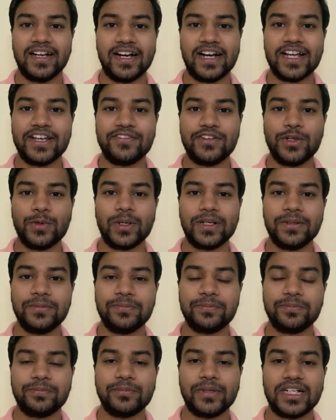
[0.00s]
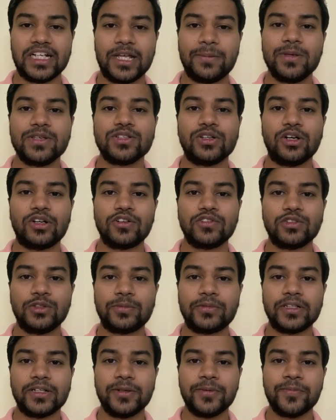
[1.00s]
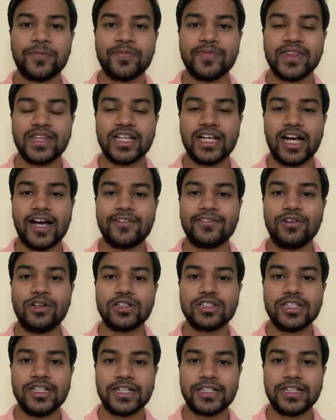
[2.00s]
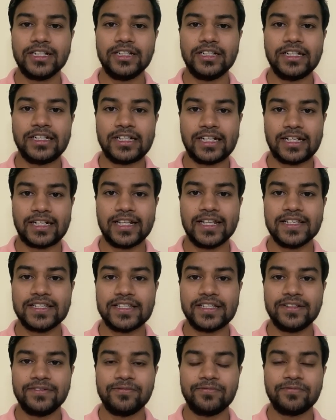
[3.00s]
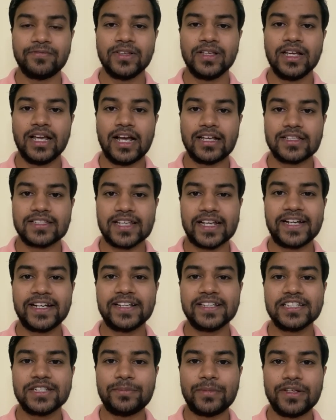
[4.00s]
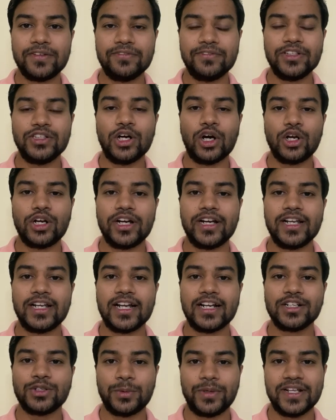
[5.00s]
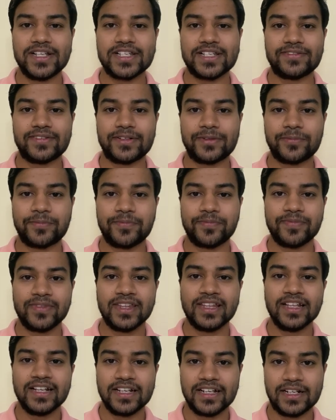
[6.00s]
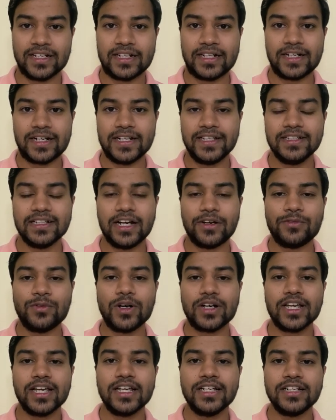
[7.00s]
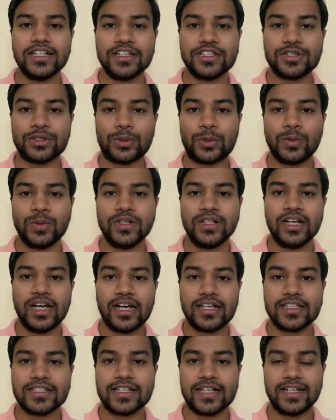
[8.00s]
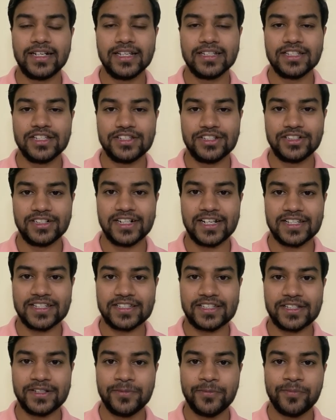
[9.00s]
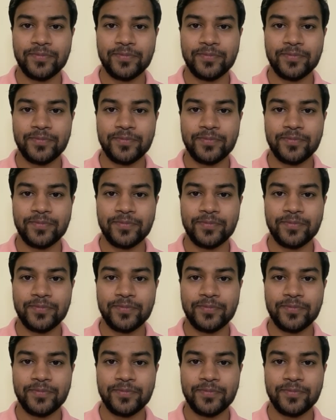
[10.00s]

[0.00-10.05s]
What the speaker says: Hi everyone, my name is Gaurav Gupta. I've got selected in NIC as a scientist B with All India Rank 27. Currently, I'm working in Isro as a scientist engineer SC,